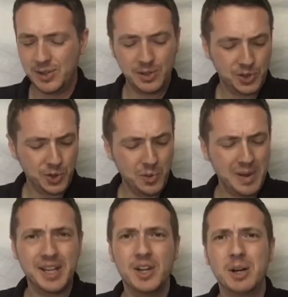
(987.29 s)
There's so
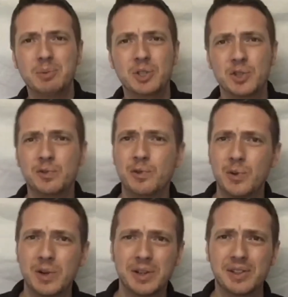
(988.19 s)
many options
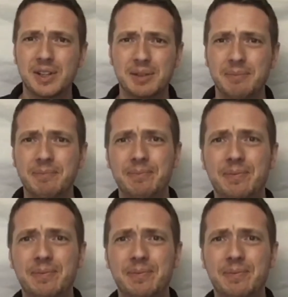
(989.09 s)
for it that